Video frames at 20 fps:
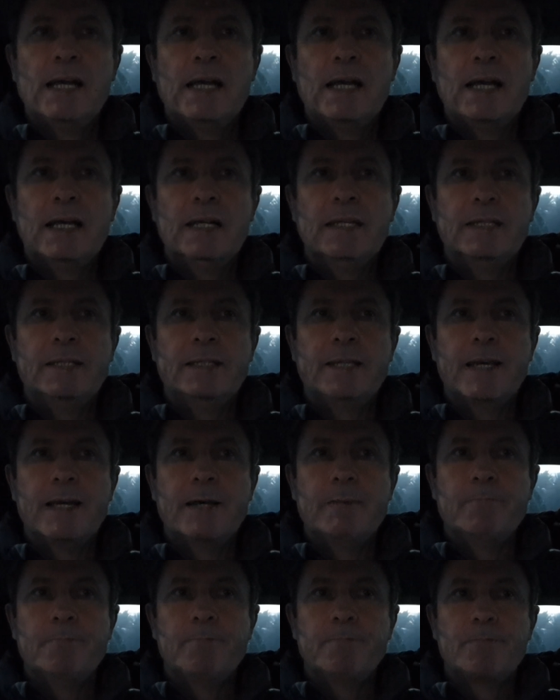
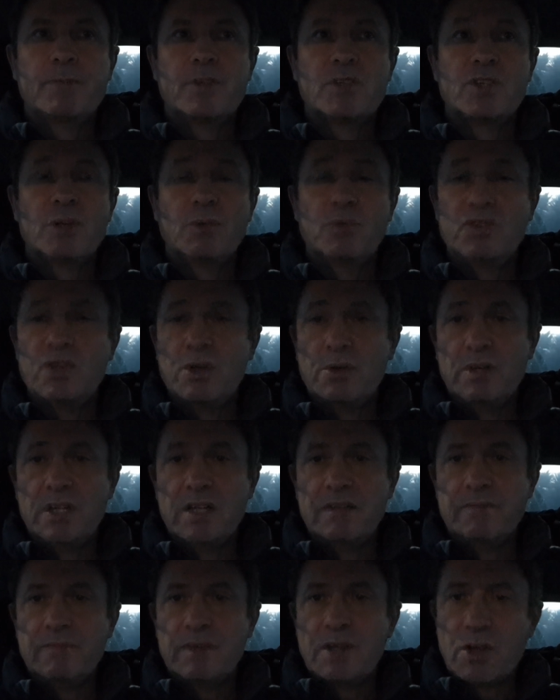And so
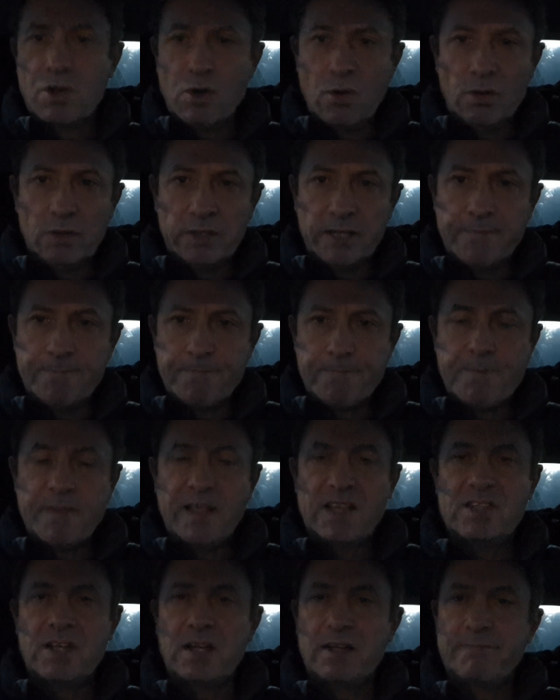Julian called it.
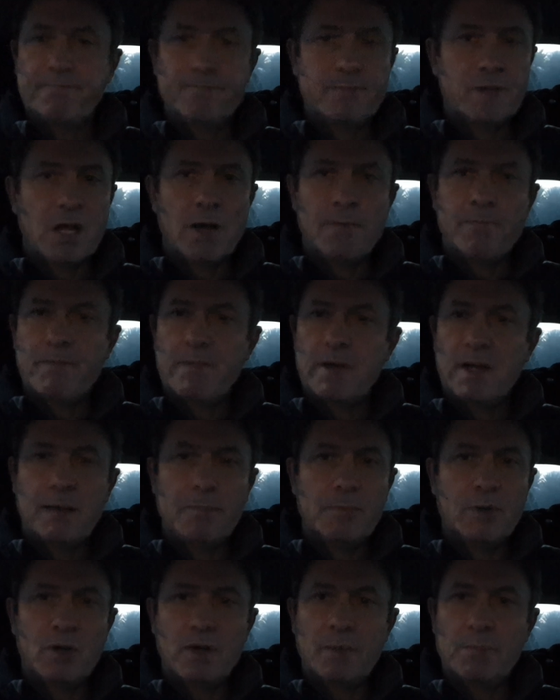He said, "No,
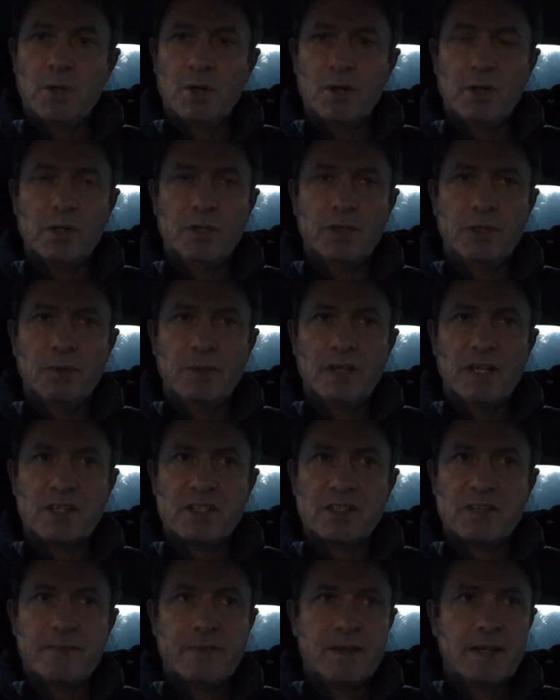I'm not going to do
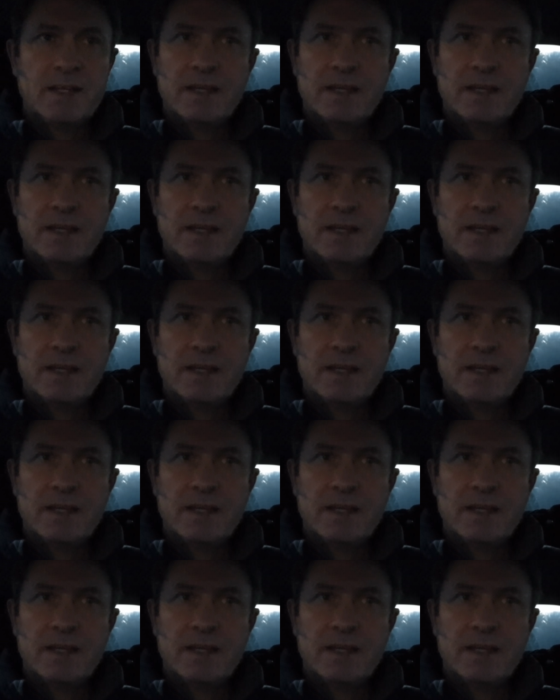this."